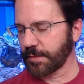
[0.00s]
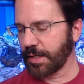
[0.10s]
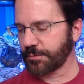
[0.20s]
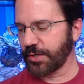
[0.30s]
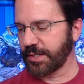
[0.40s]

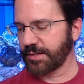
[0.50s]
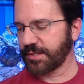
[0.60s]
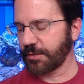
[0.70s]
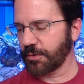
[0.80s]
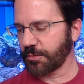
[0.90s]
I'm trying to
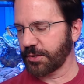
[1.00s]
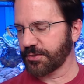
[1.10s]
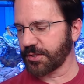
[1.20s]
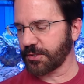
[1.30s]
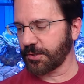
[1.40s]
think what we
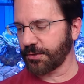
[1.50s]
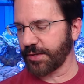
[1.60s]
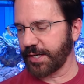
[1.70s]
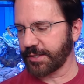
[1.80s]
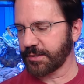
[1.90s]
used to call
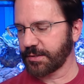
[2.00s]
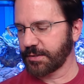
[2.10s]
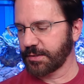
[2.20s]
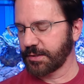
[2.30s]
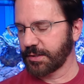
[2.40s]
that.
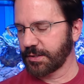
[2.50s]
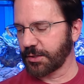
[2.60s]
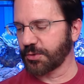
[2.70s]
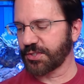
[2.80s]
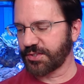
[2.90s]
There
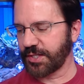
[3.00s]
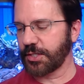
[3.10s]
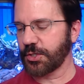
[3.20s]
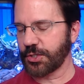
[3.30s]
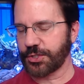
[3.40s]
was a thing
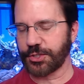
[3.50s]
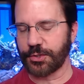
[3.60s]
you could do.